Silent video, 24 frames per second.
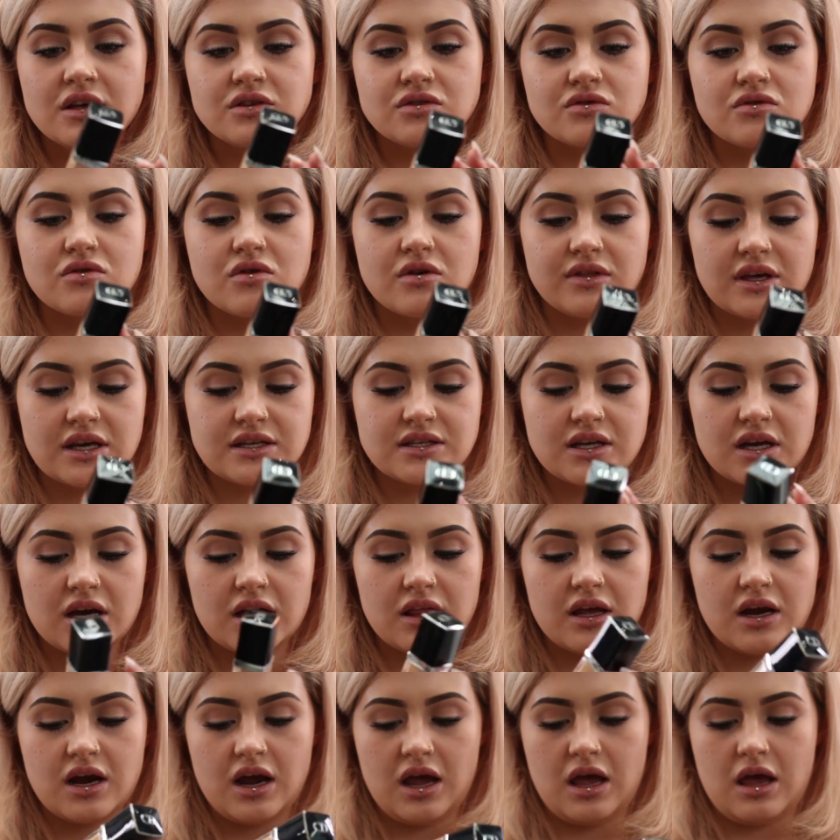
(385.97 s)
So this
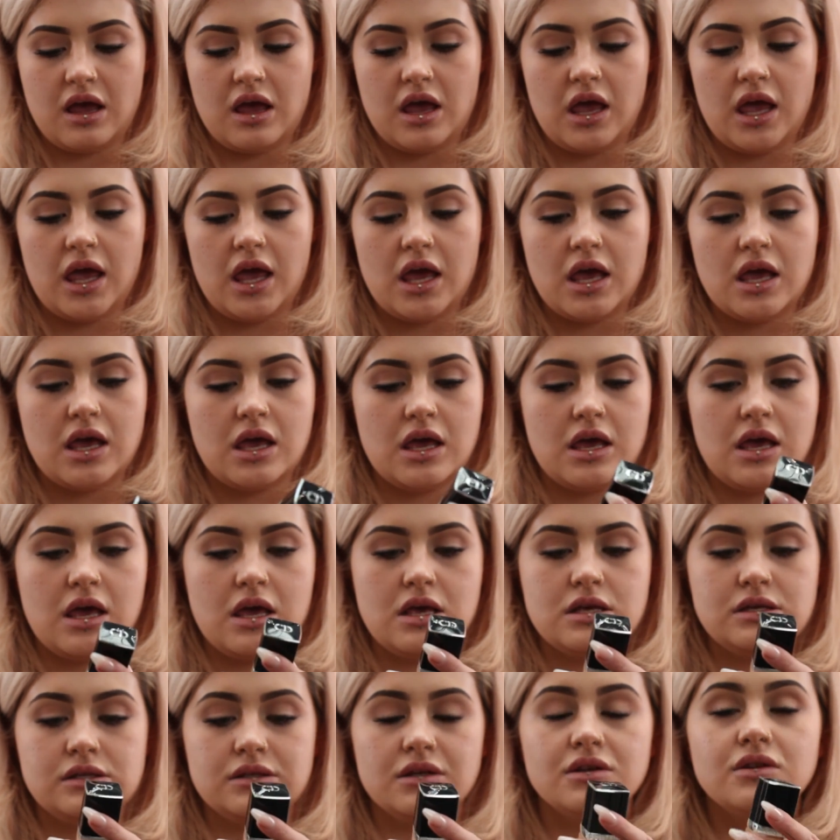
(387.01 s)
colour
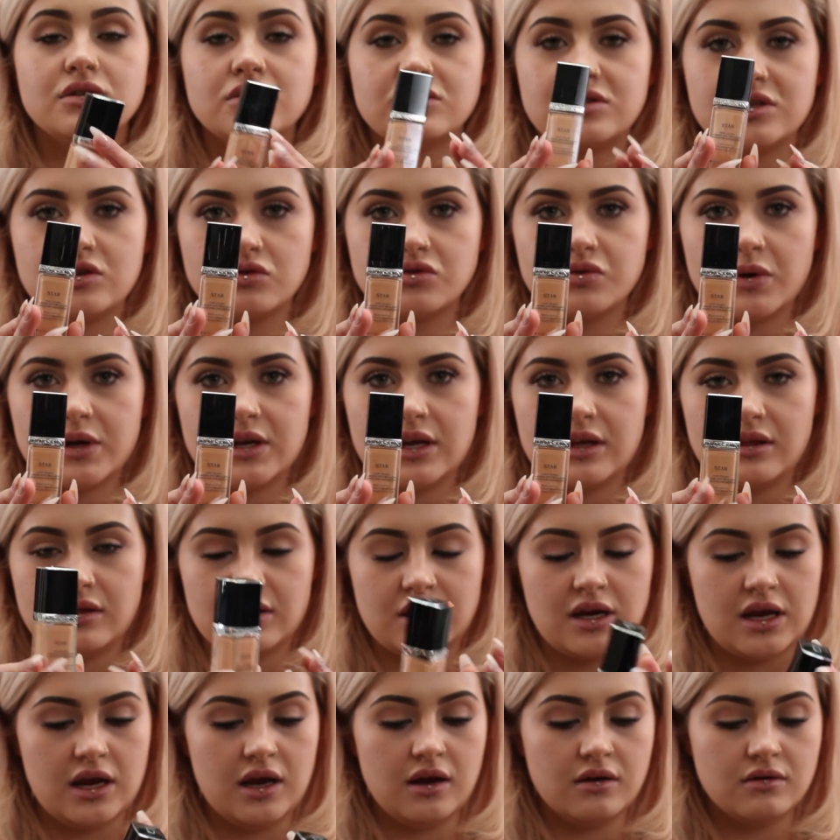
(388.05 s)
is
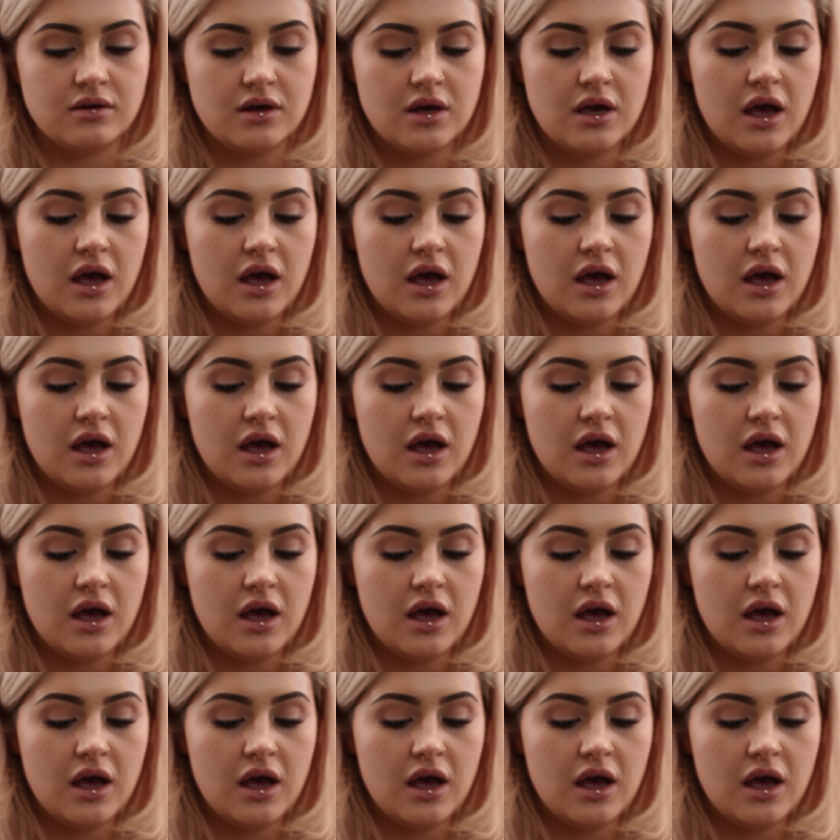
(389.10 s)
023.